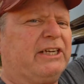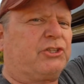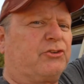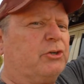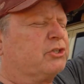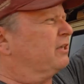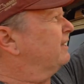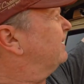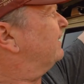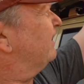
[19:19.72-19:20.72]
an extrusion.
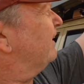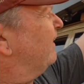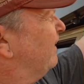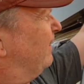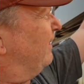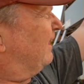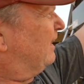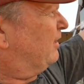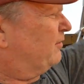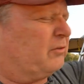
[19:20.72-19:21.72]

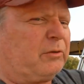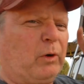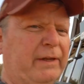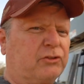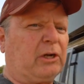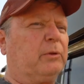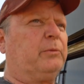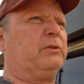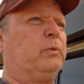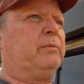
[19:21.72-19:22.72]
One of the trouble
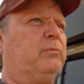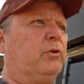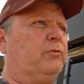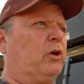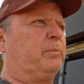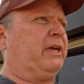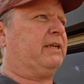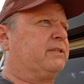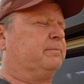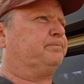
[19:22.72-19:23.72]
with rooftop
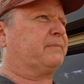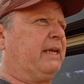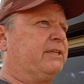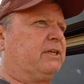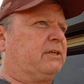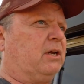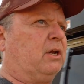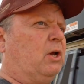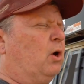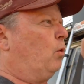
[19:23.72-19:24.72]
tents is that
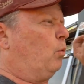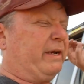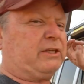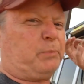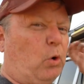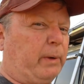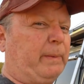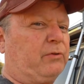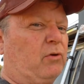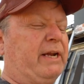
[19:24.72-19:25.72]
when it's pouring
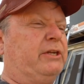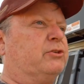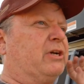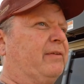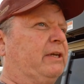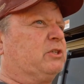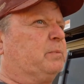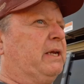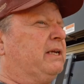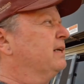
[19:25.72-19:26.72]
with rain and you're traveling at
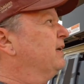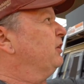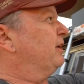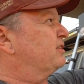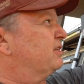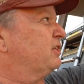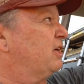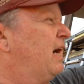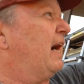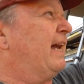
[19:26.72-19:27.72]
speed, you get such
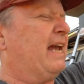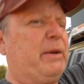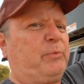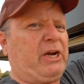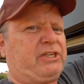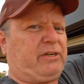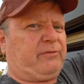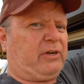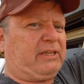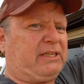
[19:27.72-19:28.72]
a high air pressure in
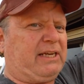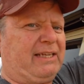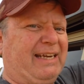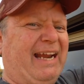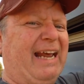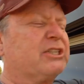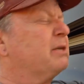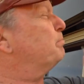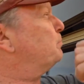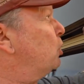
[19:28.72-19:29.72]
front of the tent that it
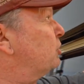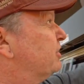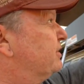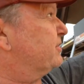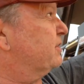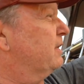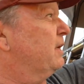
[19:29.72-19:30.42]
actually pushes